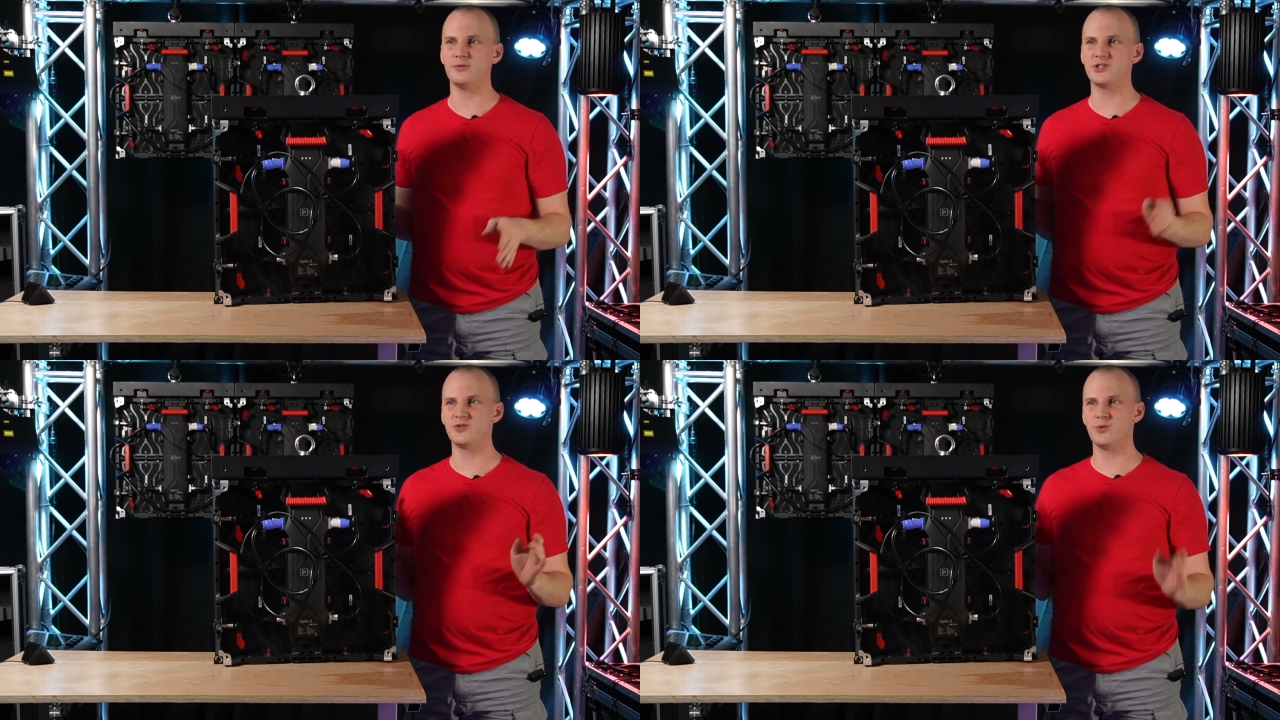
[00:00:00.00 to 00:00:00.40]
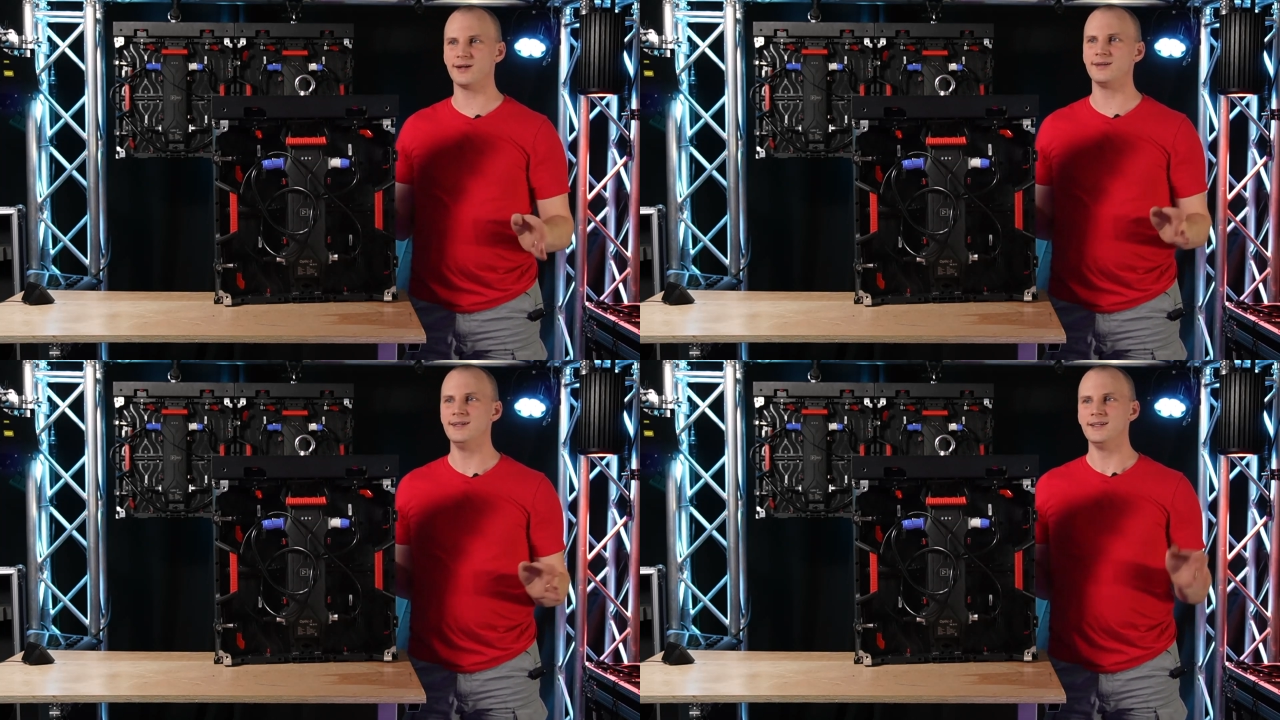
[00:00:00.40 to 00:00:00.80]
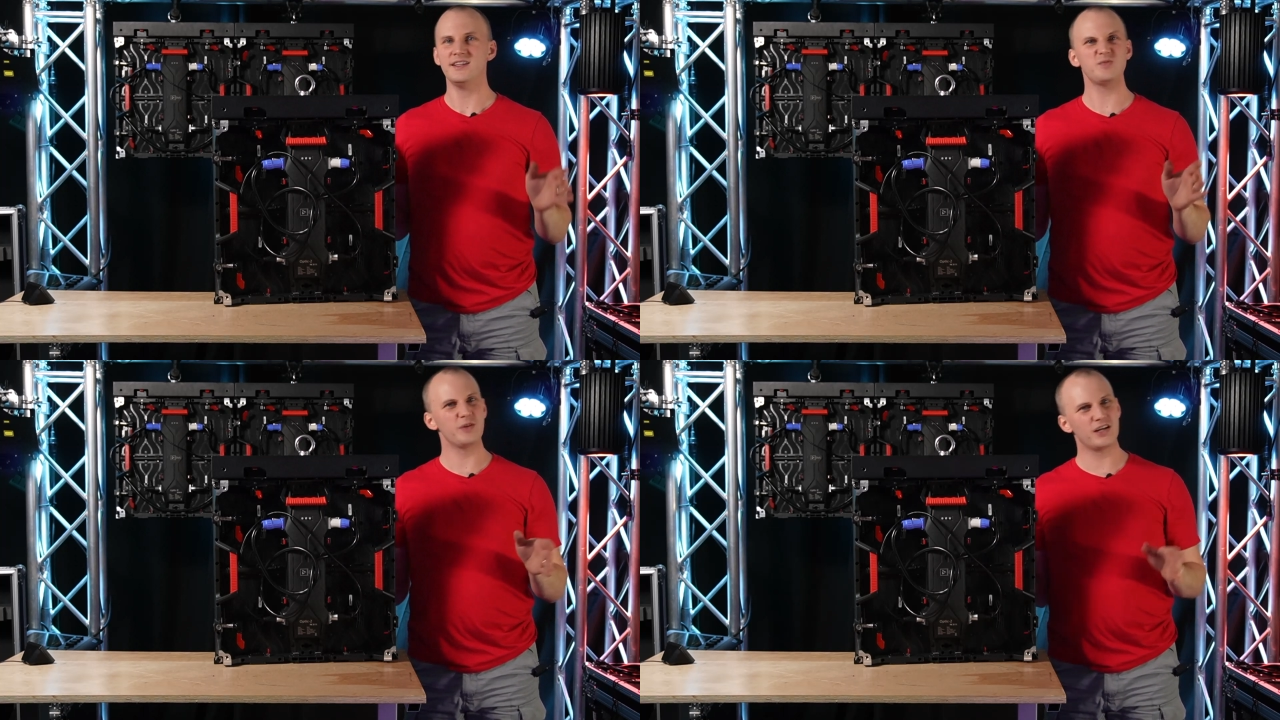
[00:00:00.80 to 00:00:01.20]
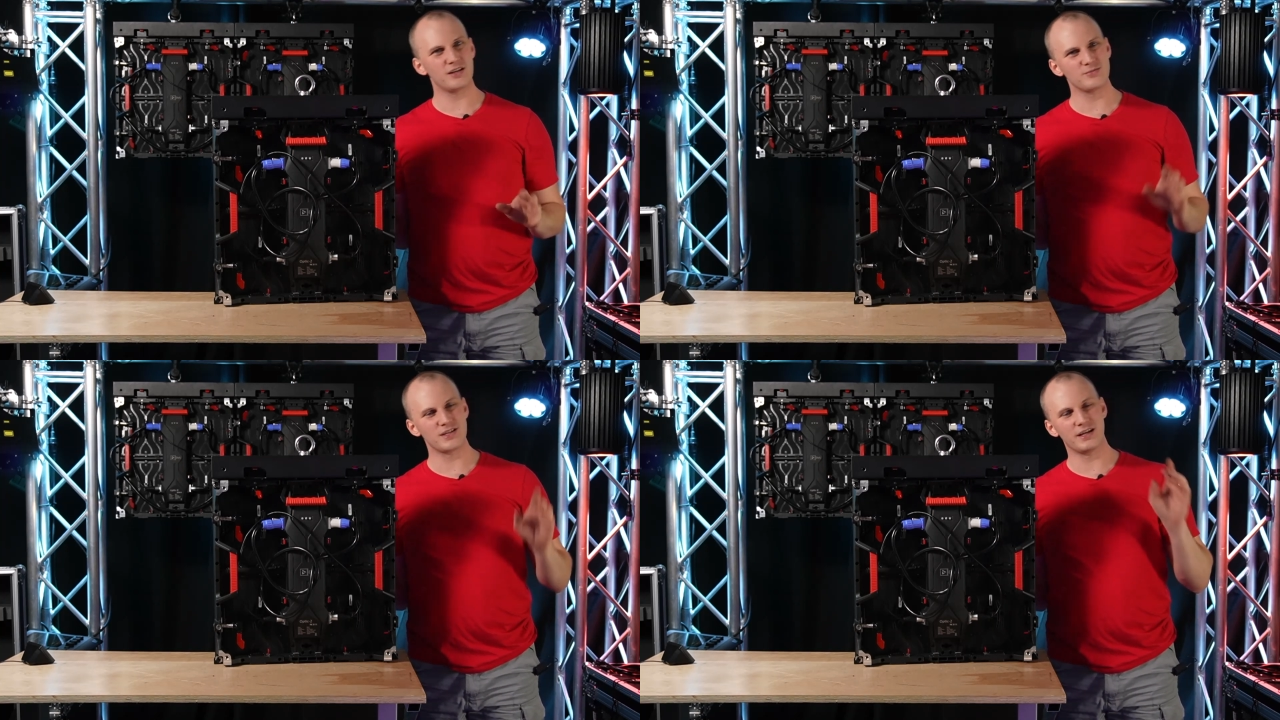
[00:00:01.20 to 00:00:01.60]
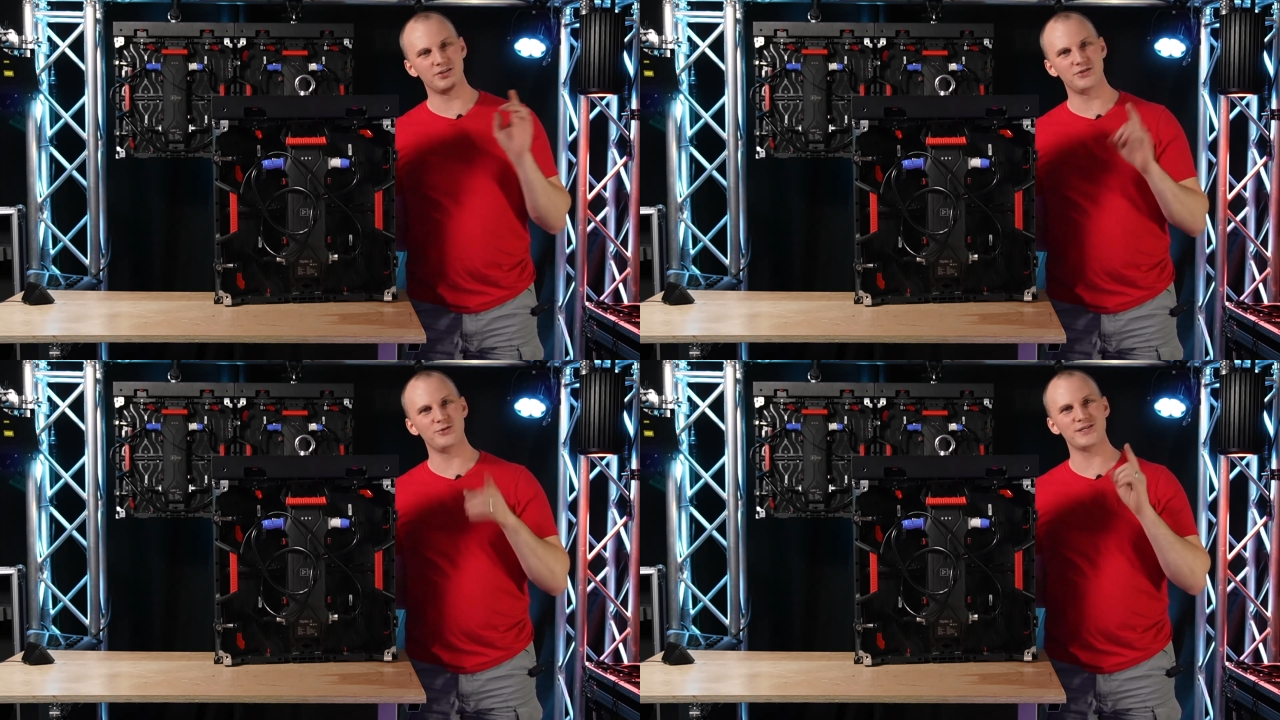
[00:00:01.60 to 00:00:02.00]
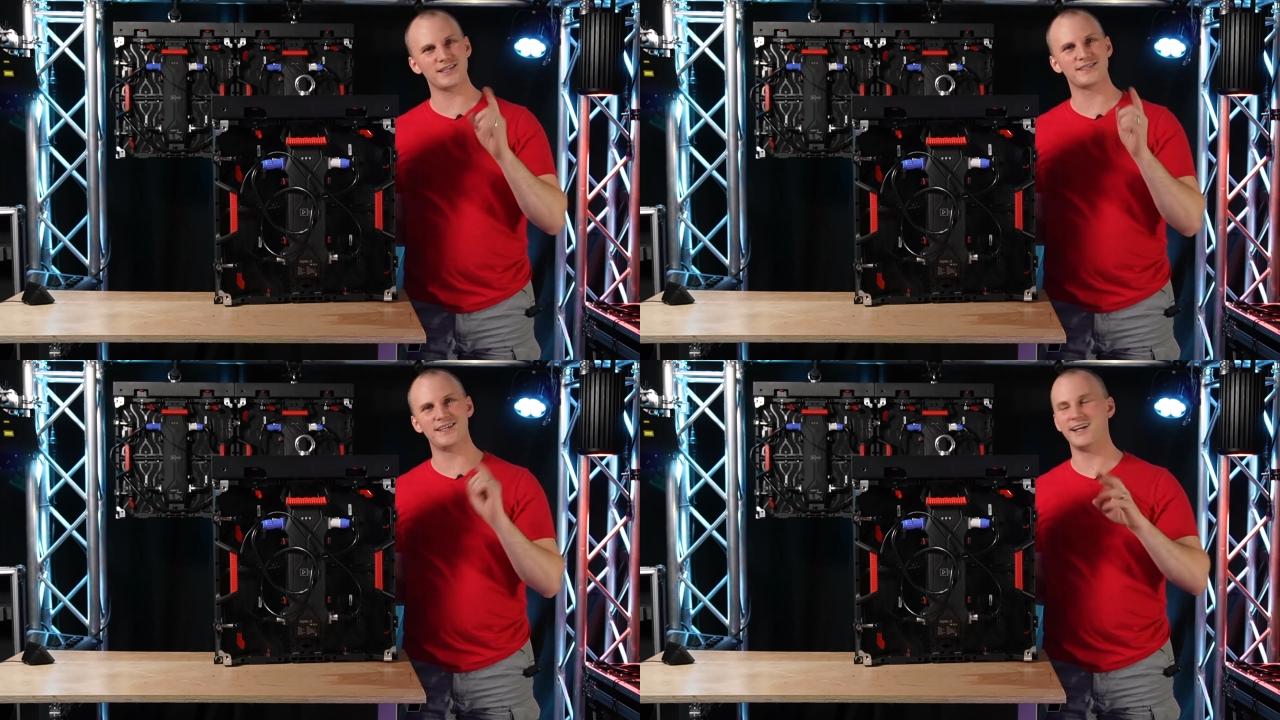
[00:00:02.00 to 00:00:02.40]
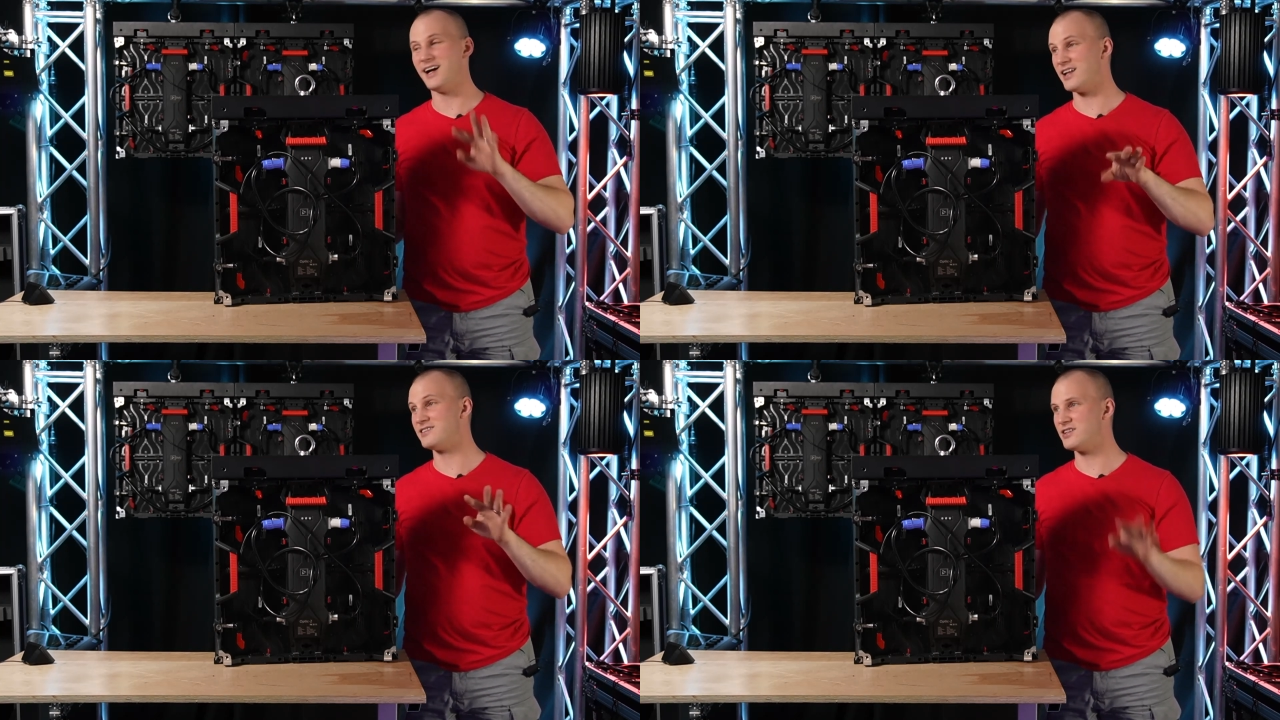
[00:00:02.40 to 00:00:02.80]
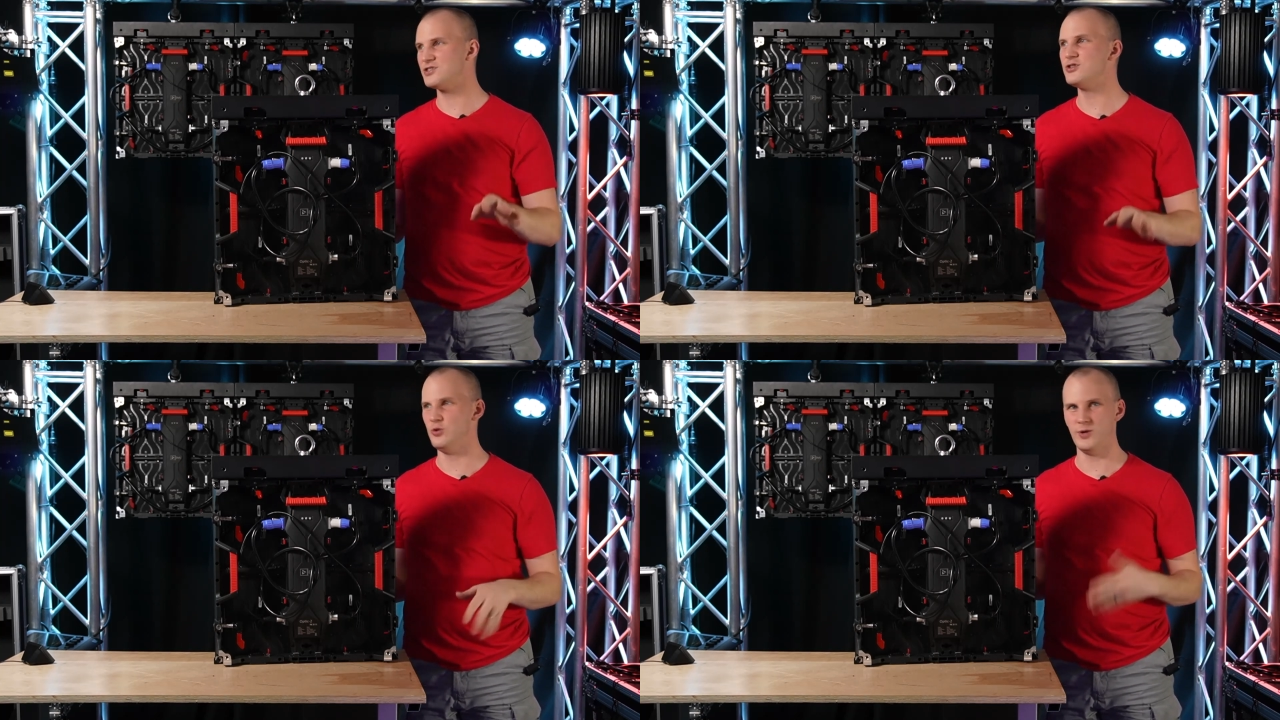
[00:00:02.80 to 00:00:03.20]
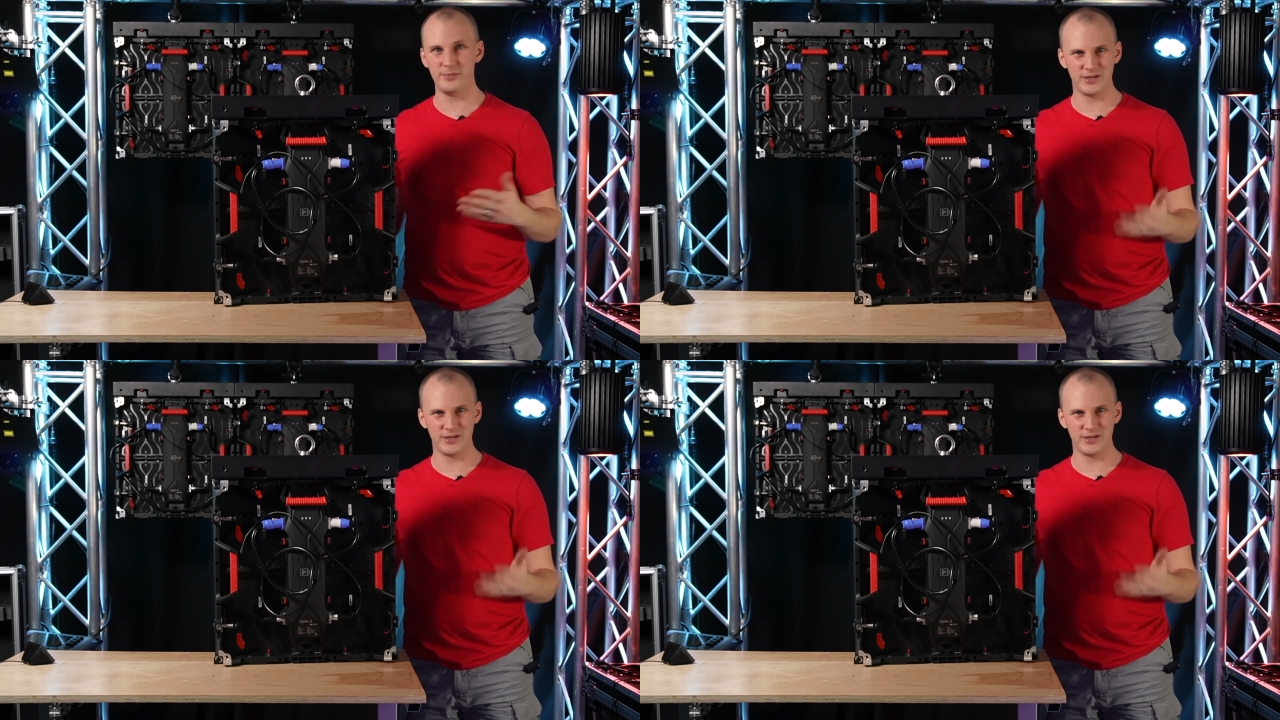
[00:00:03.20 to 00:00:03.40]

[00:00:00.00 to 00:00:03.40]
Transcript: which is where this becomes a do as I say, not as I do, right?